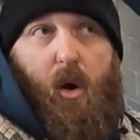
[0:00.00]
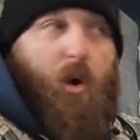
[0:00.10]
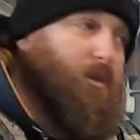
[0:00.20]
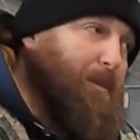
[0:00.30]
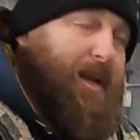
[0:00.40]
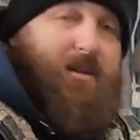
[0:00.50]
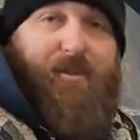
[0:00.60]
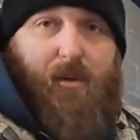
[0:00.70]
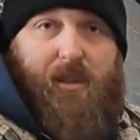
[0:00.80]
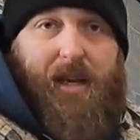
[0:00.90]
or replace a
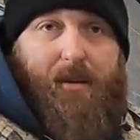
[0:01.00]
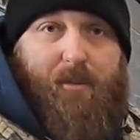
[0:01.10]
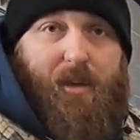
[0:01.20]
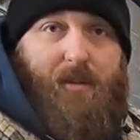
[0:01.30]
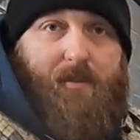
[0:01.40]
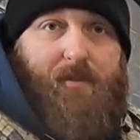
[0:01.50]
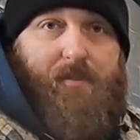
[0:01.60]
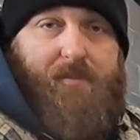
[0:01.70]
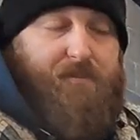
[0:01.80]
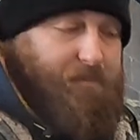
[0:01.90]
faulty camera,
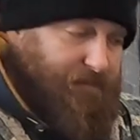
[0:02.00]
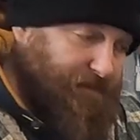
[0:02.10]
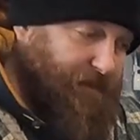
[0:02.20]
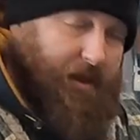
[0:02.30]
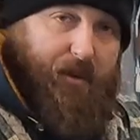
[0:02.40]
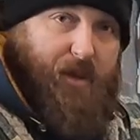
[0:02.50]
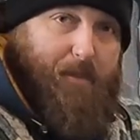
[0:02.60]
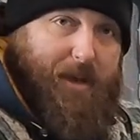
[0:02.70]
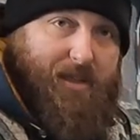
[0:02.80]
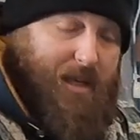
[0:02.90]
if
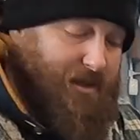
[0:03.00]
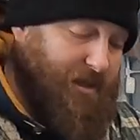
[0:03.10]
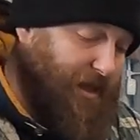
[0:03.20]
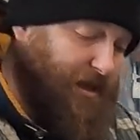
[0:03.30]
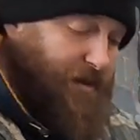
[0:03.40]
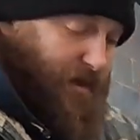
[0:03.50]
that makes sense to you.